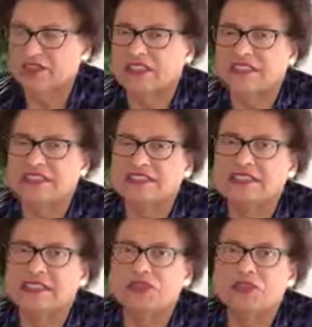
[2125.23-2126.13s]
I tend to
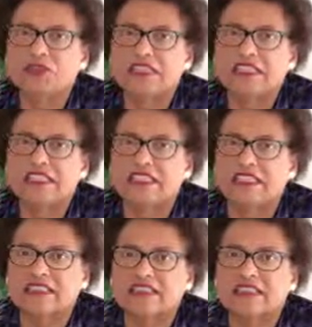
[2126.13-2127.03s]
keep too many
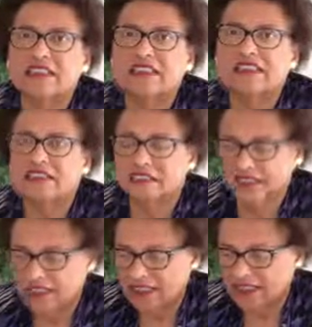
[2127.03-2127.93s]
things,
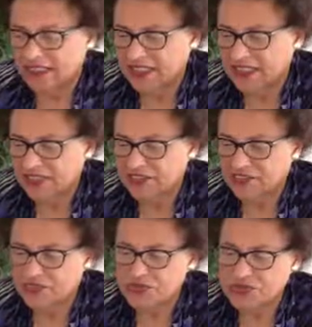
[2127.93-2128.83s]
and there are
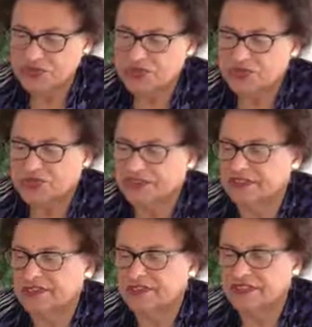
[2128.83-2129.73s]
those who hoard.
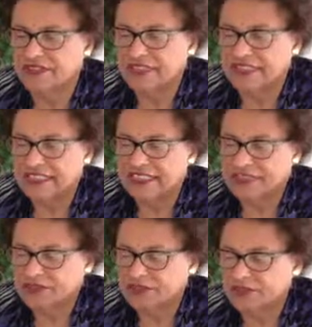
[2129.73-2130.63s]

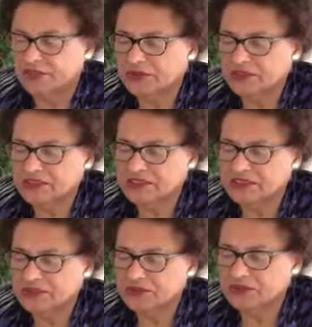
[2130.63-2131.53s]
So the goal is
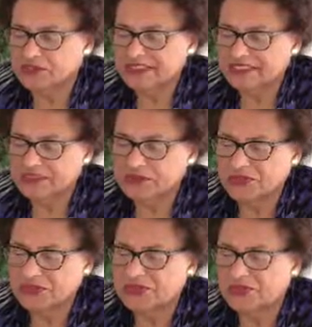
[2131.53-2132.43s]
to let go
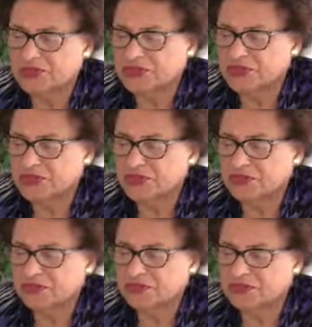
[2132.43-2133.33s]
of those
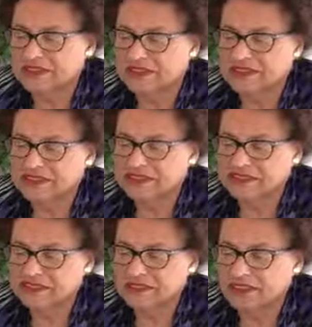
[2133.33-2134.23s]
material
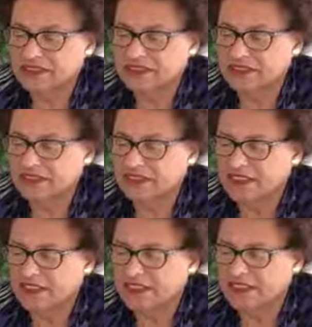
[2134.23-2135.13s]
possessions
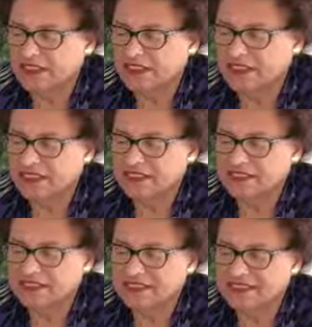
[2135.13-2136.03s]

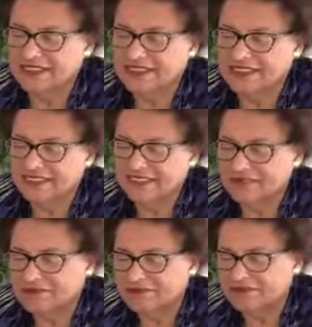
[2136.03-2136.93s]
and
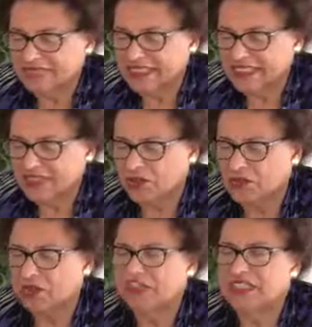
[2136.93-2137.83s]
and let
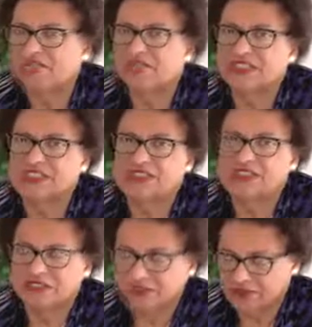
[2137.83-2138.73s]
go of that
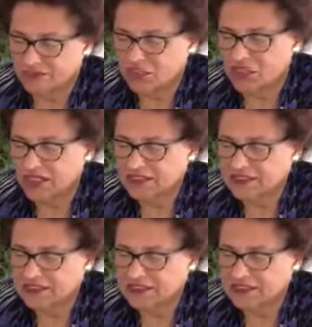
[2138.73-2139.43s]
fear of loss.